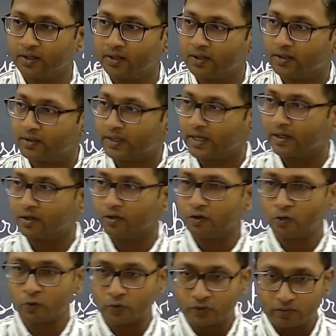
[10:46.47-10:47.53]
that you
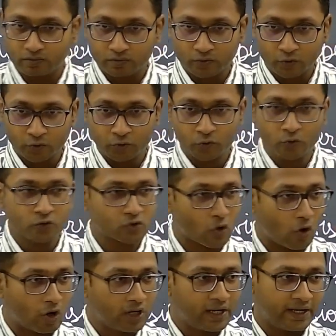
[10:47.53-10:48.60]
use
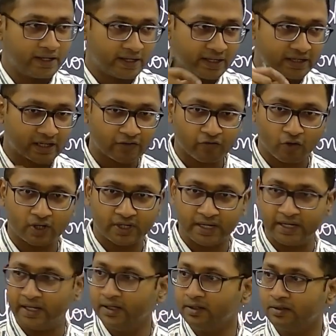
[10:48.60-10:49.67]
all 100k for
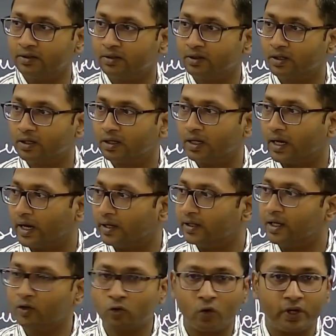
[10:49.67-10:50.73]
training and
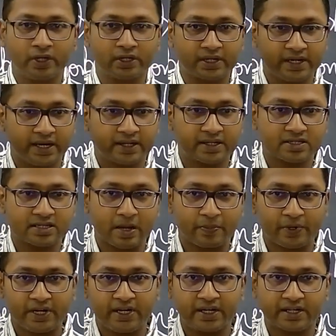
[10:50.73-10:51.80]
then go and create a
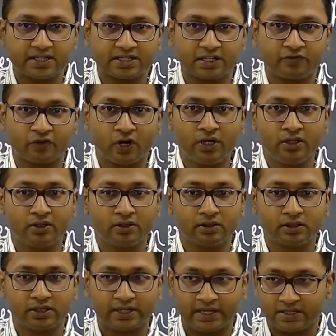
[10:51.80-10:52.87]
separate data set for
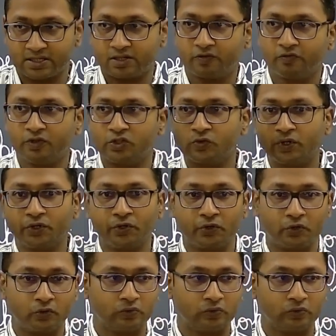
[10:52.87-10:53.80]
test? Which one do you do?